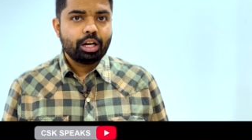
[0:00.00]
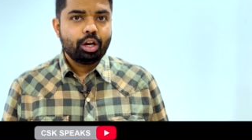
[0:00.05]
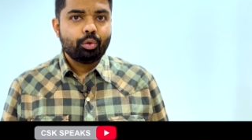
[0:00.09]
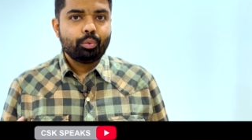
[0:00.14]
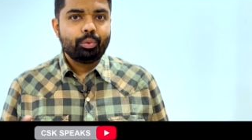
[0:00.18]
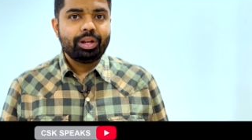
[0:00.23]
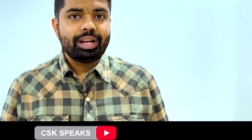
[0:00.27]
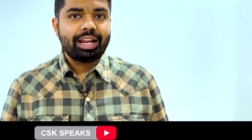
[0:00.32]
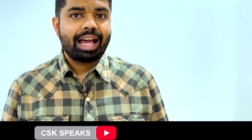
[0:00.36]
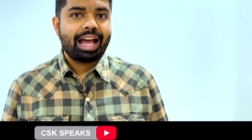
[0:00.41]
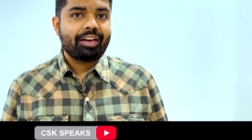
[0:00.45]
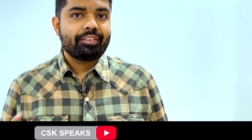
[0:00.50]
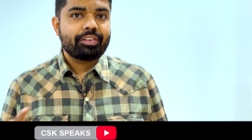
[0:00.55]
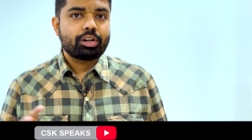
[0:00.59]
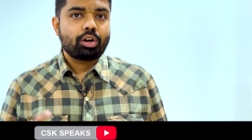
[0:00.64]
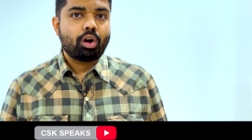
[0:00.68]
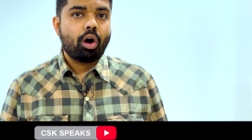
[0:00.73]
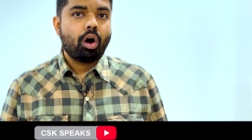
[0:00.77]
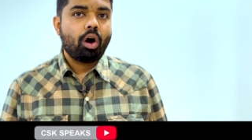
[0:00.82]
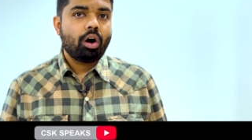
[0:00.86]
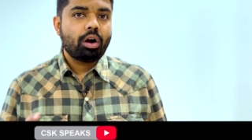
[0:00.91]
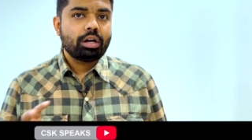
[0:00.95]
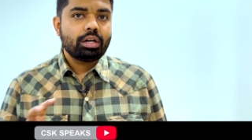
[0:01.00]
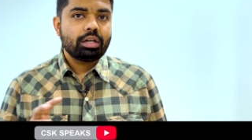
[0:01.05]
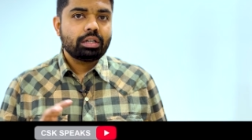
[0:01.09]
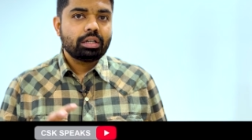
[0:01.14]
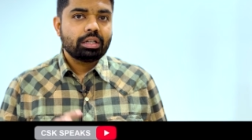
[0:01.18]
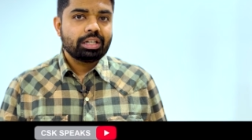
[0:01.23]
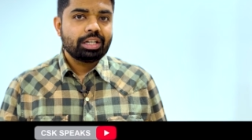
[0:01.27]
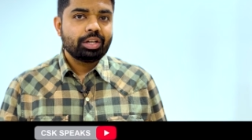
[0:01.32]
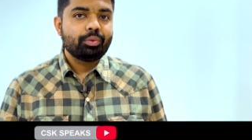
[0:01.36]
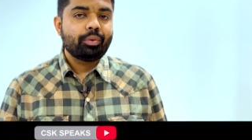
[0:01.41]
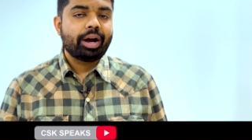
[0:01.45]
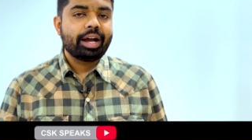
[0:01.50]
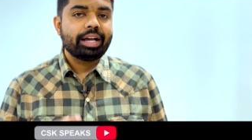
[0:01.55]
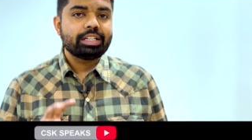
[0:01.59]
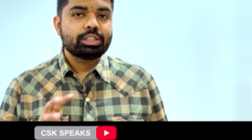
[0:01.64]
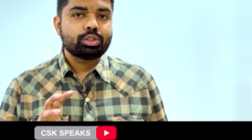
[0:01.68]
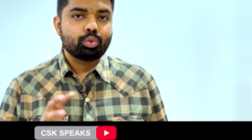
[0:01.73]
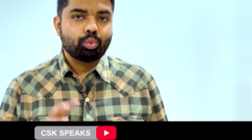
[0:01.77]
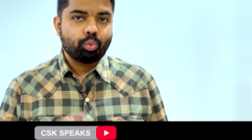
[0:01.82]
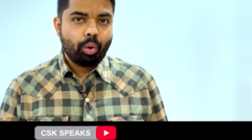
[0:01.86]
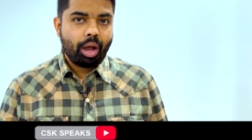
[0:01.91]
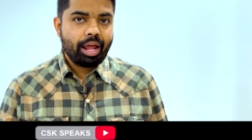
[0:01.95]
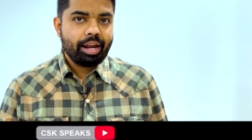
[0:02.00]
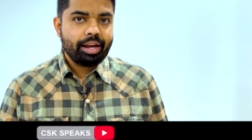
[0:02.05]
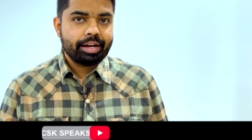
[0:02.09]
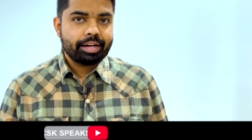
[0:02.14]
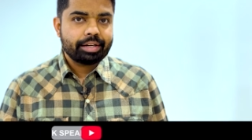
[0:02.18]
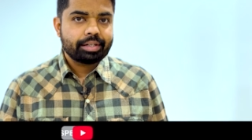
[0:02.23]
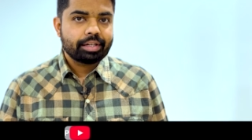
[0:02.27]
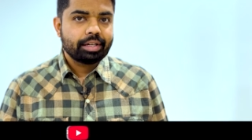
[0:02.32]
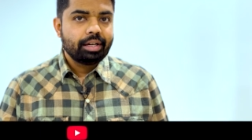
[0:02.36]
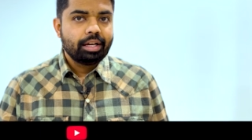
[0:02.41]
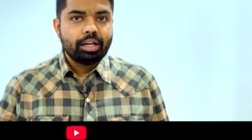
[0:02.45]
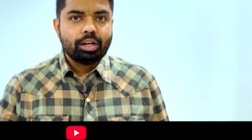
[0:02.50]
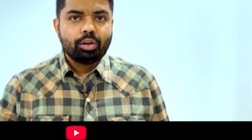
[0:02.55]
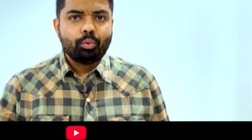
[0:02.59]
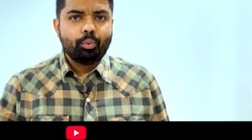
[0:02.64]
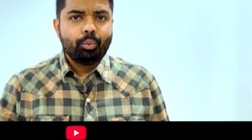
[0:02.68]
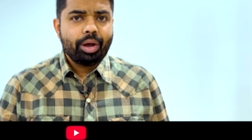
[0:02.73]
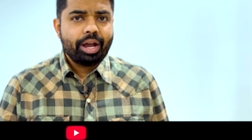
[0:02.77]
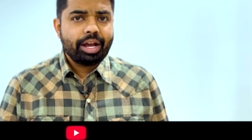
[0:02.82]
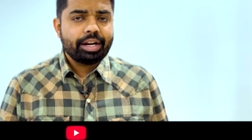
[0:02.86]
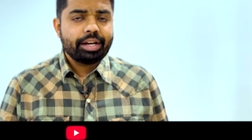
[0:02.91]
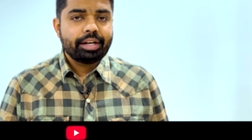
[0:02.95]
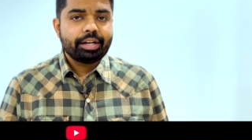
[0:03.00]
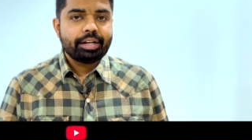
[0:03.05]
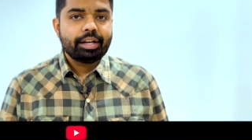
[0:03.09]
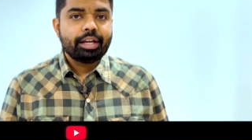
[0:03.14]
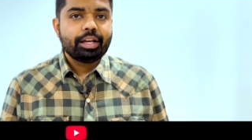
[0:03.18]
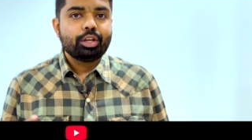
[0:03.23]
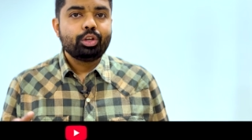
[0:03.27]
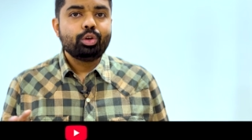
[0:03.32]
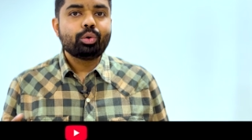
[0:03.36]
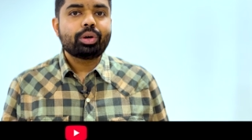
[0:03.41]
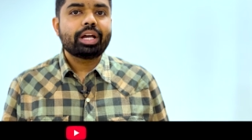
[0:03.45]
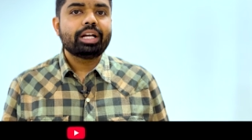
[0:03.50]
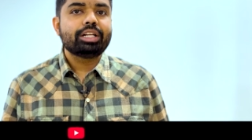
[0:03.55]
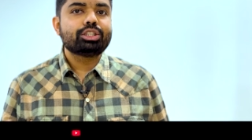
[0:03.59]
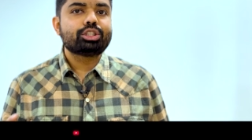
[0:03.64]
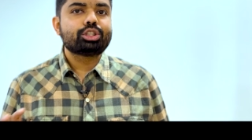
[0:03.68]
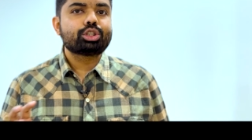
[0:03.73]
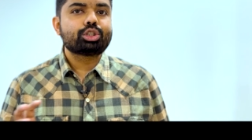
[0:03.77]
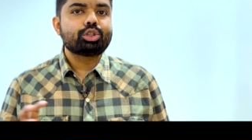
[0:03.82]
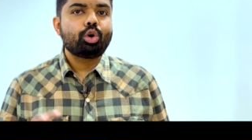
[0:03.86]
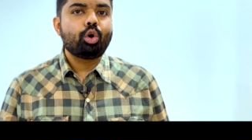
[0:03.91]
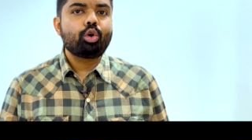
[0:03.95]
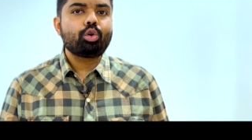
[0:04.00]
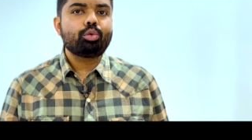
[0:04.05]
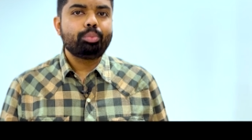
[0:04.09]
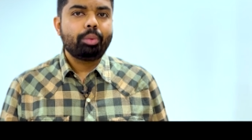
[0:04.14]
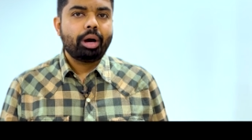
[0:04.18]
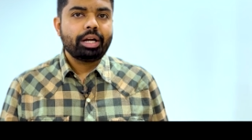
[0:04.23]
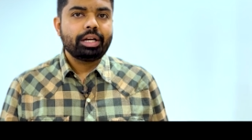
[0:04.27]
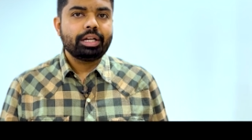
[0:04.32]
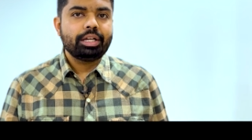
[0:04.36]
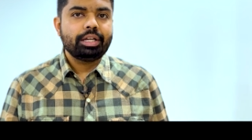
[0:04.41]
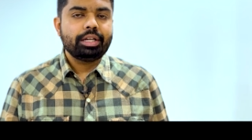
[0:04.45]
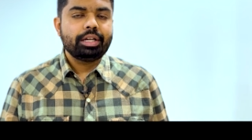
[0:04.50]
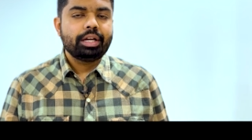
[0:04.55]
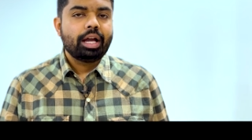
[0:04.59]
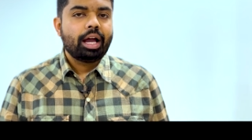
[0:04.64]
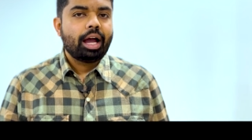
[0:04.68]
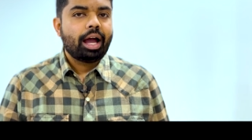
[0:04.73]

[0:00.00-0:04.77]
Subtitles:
will have an on-device wallet wherein you can store money,